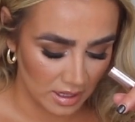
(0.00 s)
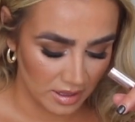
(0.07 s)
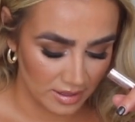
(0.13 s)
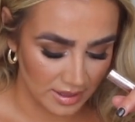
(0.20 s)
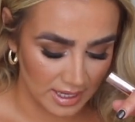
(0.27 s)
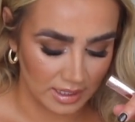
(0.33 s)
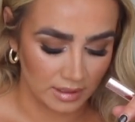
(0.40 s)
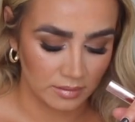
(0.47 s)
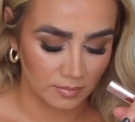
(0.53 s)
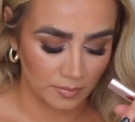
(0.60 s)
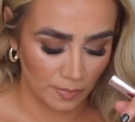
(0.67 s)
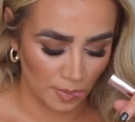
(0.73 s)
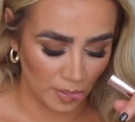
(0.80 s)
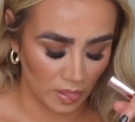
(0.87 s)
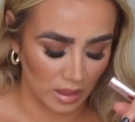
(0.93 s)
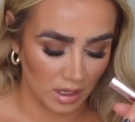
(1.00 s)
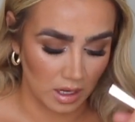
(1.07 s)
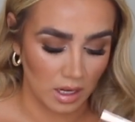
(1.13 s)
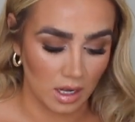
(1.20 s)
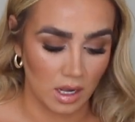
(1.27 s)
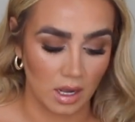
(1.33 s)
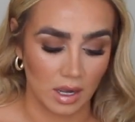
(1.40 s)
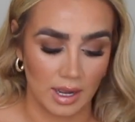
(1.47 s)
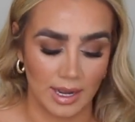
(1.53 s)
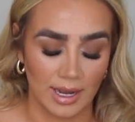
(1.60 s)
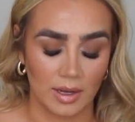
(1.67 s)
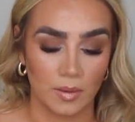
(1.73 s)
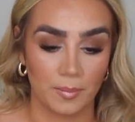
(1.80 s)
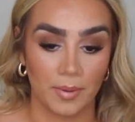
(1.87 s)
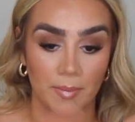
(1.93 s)
Then
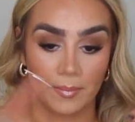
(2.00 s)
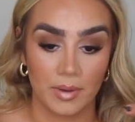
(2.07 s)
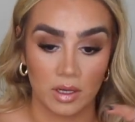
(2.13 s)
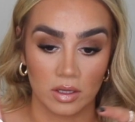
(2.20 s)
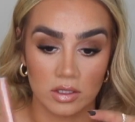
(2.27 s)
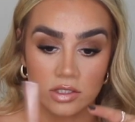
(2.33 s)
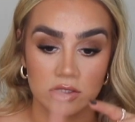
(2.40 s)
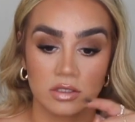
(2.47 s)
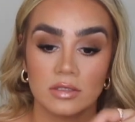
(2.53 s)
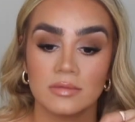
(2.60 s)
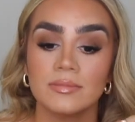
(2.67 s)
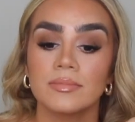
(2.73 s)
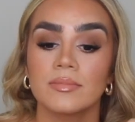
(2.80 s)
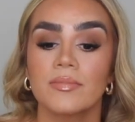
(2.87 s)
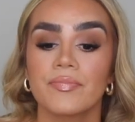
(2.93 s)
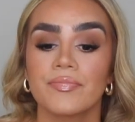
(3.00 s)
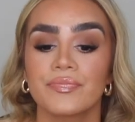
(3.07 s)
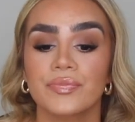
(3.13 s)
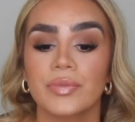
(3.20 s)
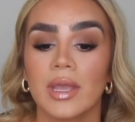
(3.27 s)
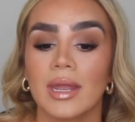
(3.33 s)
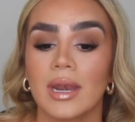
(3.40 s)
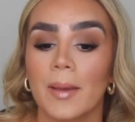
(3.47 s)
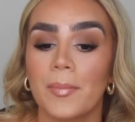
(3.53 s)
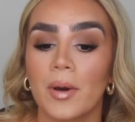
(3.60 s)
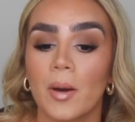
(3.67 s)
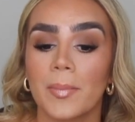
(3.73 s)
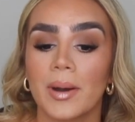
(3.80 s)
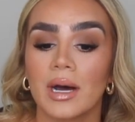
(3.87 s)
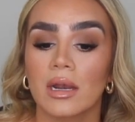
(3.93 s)
I pop a gloss on, and I
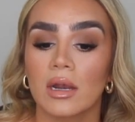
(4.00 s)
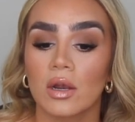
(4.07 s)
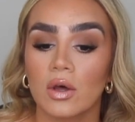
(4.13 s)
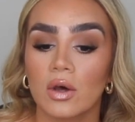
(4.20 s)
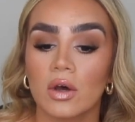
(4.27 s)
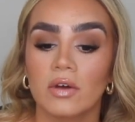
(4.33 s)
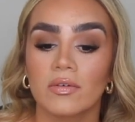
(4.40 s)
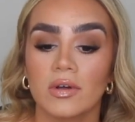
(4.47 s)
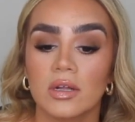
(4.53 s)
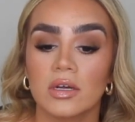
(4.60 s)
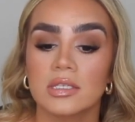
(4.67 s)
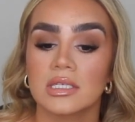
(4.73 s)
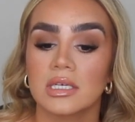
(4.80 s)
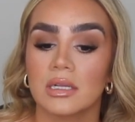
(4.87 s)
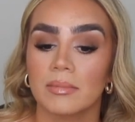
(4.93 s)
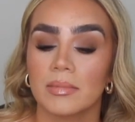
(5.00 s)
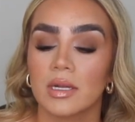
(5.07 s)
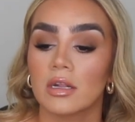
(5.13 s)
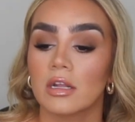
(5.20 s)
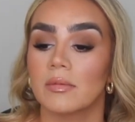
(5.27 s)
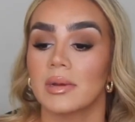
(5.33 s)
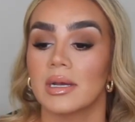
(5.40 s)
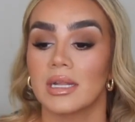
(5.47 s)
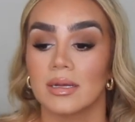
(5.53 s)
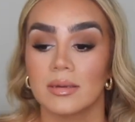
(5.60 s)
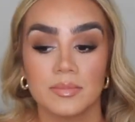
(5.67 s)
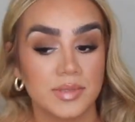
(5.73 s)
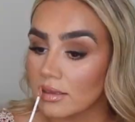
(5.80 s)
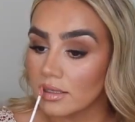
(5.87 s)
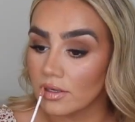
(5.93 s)
pop a lot of gloss in the middle of my
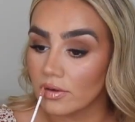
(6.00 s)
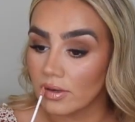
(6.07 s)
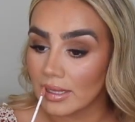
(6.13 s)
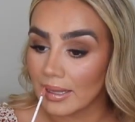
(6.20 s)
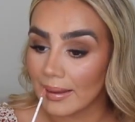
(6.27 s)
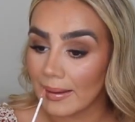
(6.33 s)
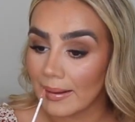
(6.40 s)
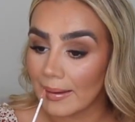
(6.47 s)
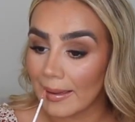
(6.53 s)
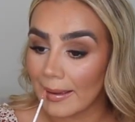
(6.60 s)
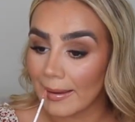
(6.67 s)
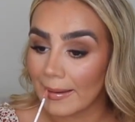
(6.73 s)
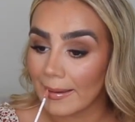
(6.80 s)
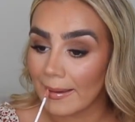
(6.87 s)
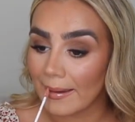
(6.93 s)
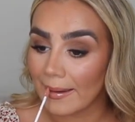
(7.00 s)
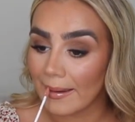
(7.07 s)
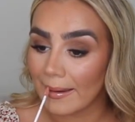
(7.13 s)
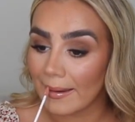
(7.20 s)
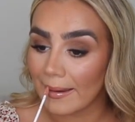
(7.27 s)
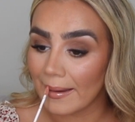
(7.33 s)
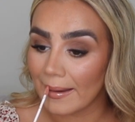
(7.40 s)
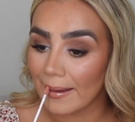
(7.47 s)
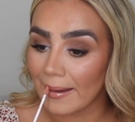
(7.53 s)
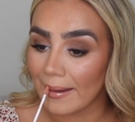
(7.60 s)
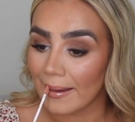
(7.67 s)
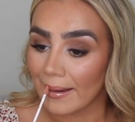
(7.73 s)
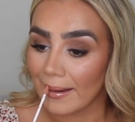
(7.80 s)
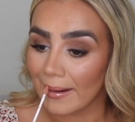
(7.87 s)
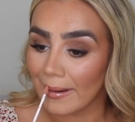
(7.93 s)
lips. Literally like
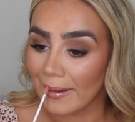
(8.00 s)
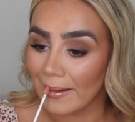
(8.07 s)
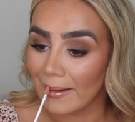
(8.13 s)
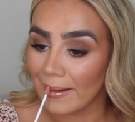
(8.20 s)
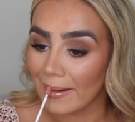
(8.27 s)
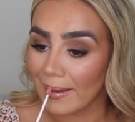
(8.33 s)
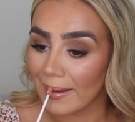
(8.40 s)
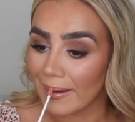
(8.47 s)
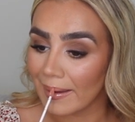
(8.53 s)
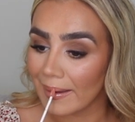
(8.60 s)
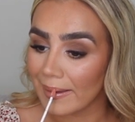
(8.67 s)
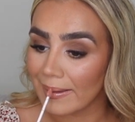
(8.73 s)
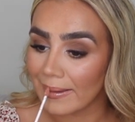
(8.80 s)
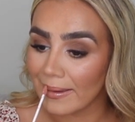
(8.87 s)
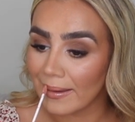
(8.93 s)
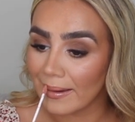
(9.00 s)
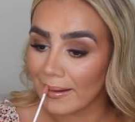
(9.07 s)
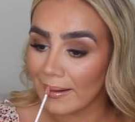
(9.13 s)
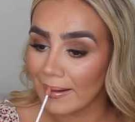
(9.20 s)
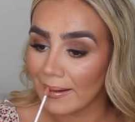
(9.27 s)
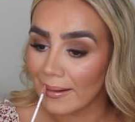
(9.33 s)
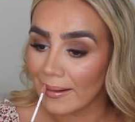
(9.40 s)
a lot, like here.